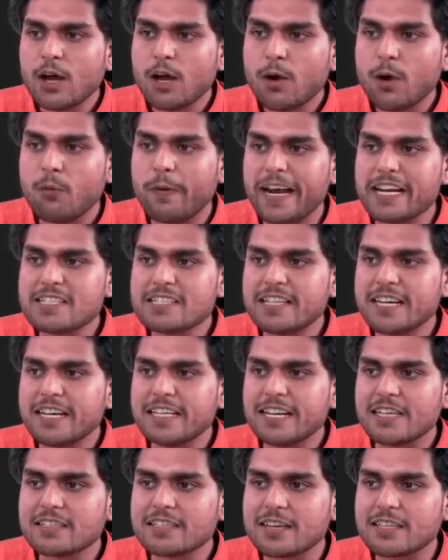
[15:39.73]
fetched
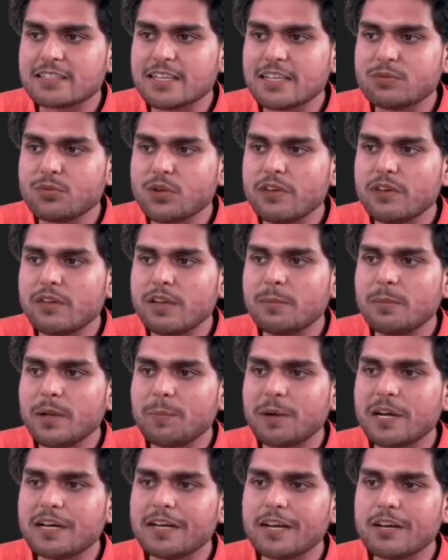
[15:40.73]
data successfully will be
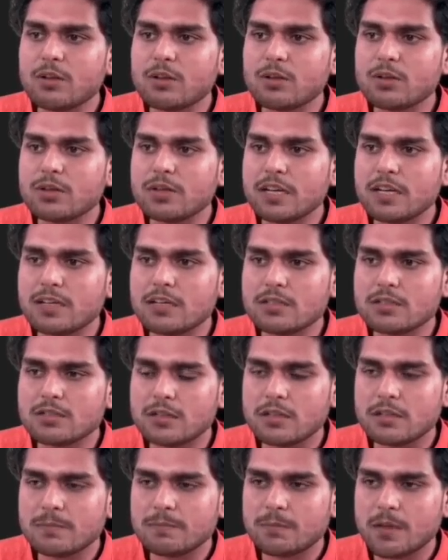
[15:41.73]
printed onto the
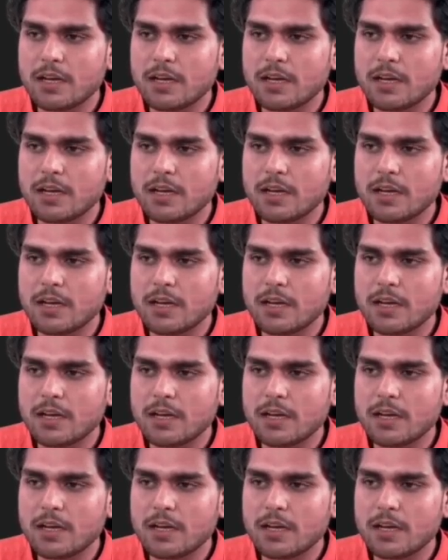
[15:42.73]
console.